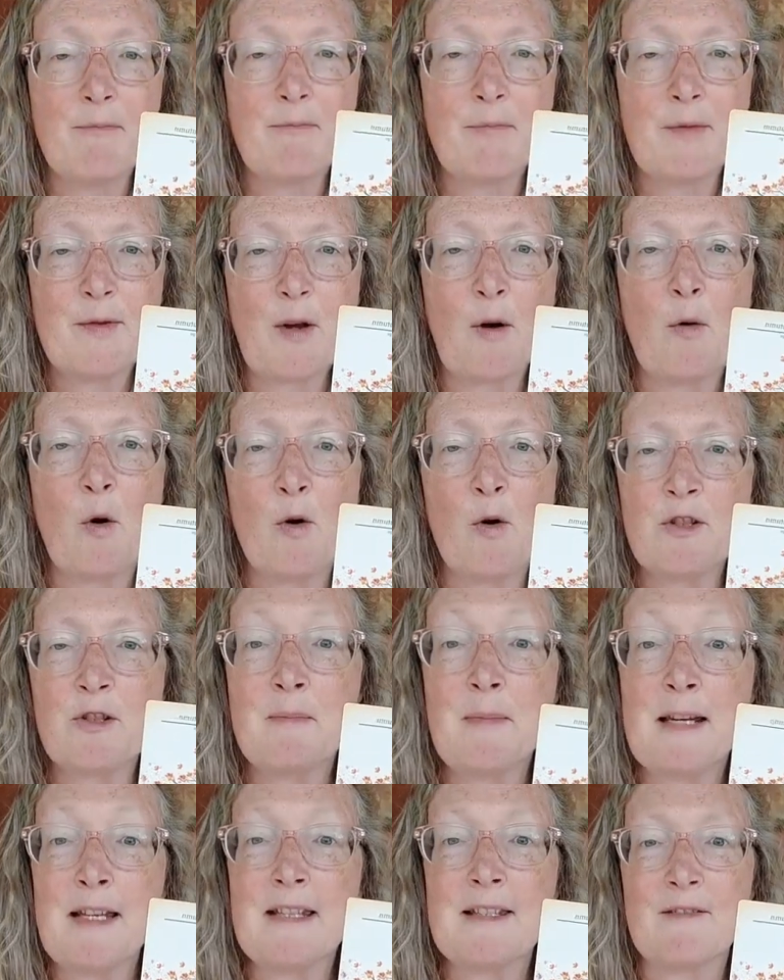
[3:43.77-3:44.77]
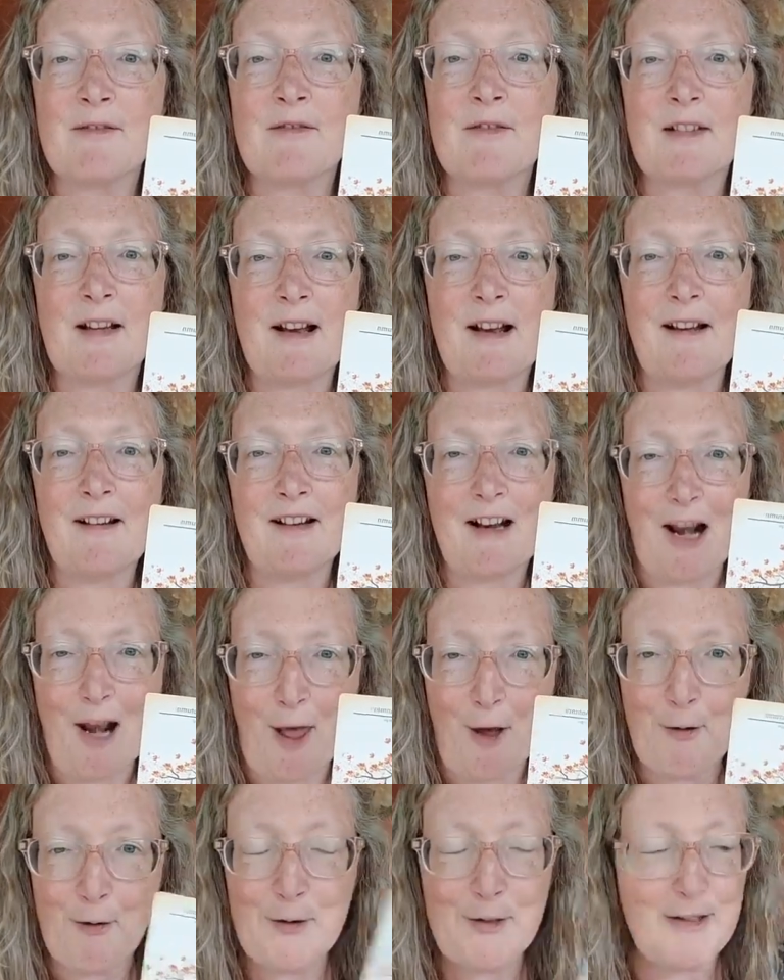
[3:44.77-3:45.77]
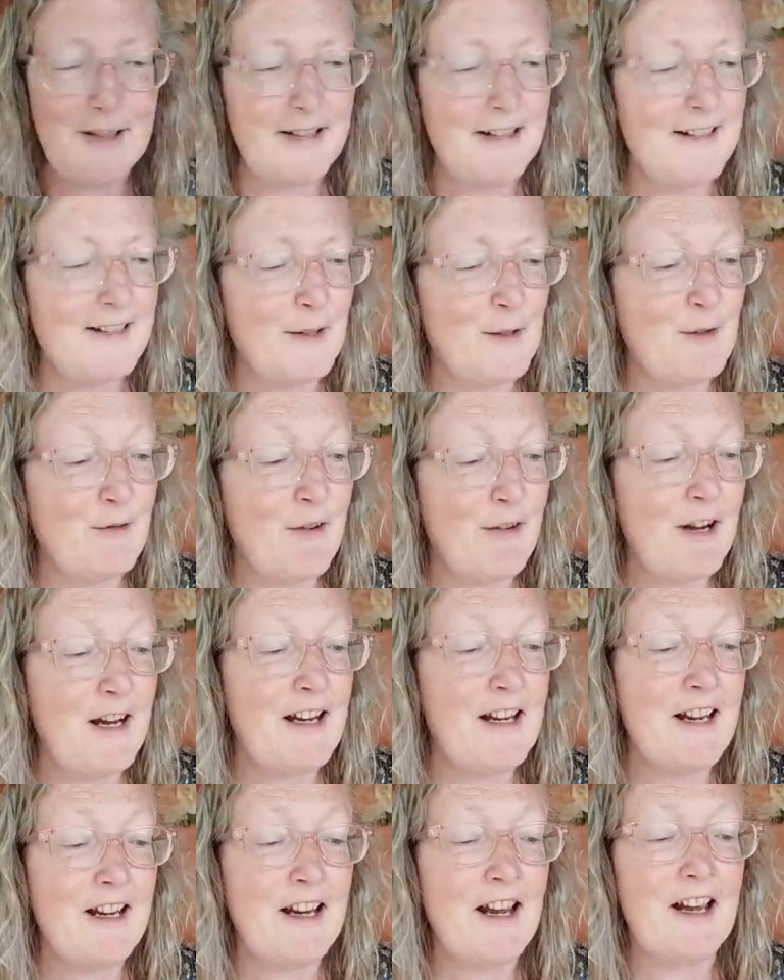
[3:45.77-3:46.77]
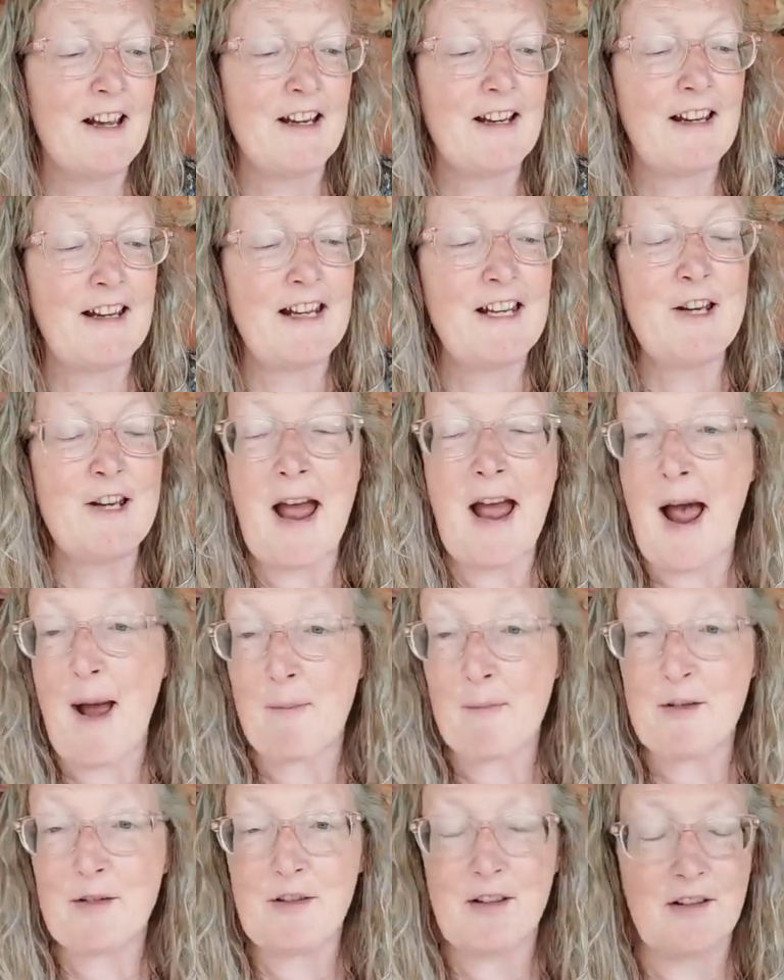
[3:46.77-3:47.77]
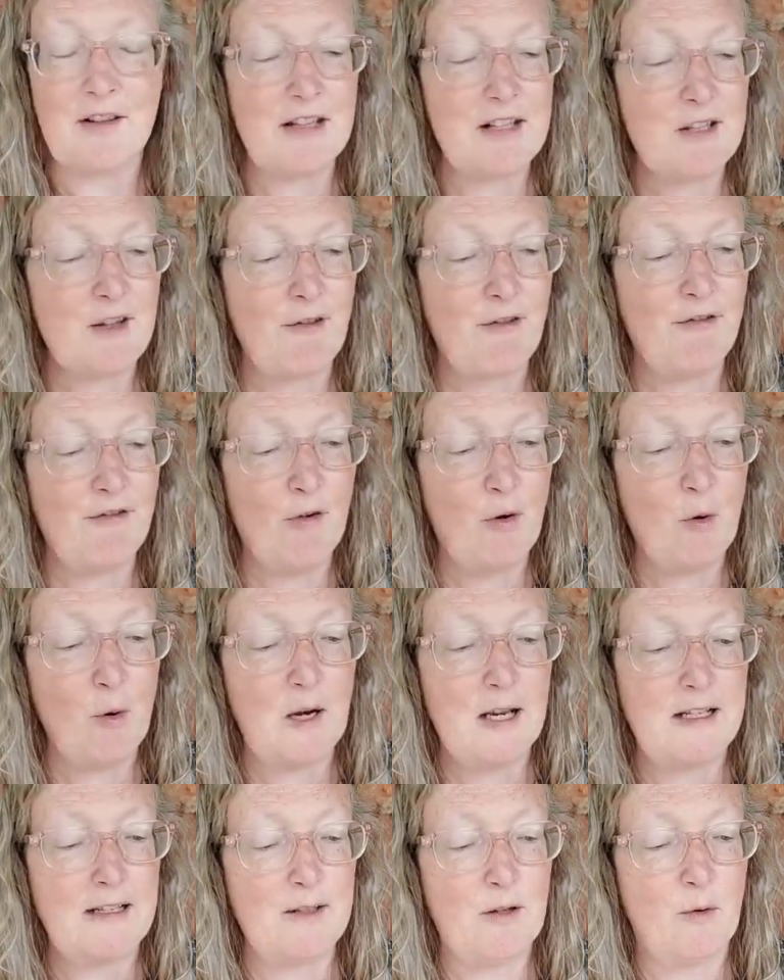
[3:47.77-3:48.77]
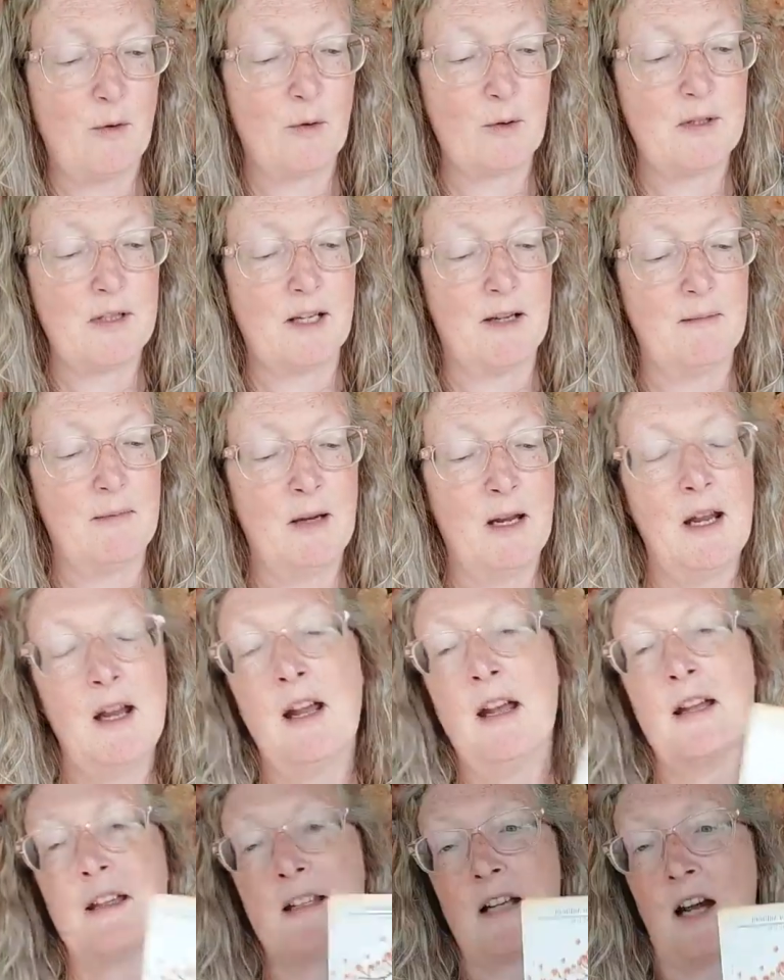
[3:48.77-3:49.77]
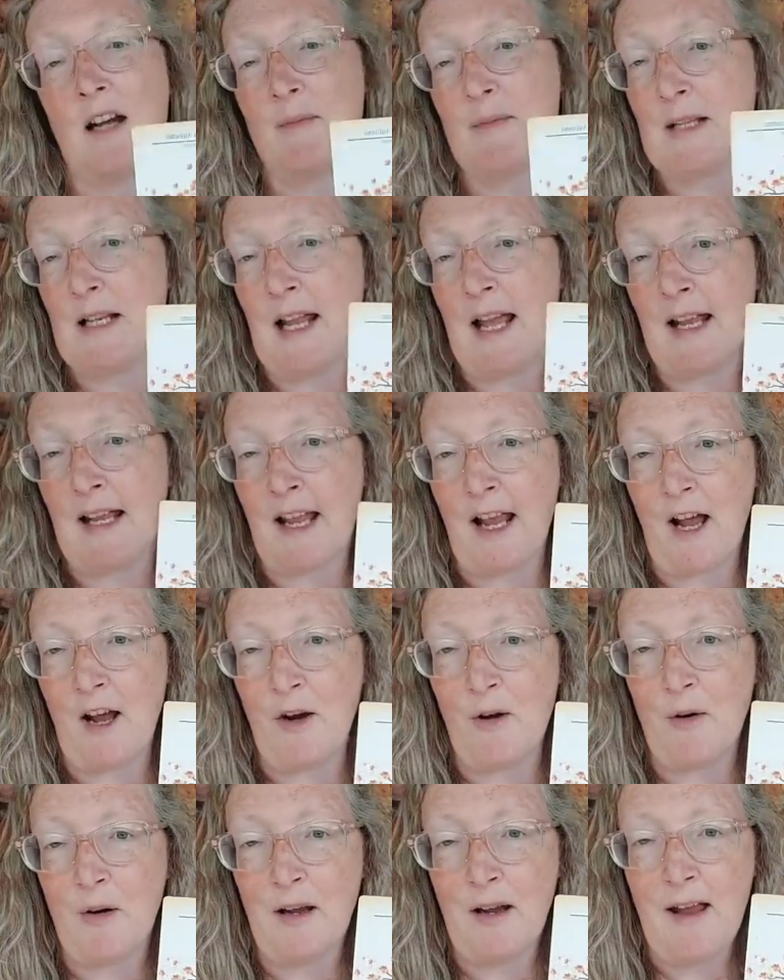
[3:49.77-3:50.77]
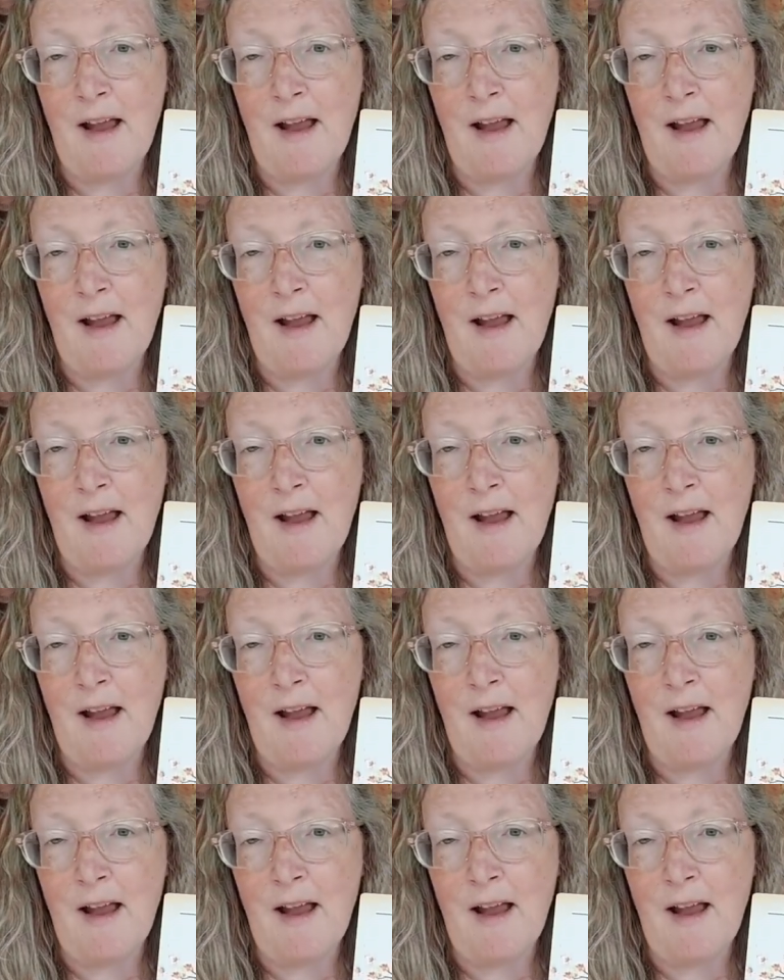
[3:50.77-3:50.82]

So autumn is close. So it's very inapt that this fall into autumn, time to let go.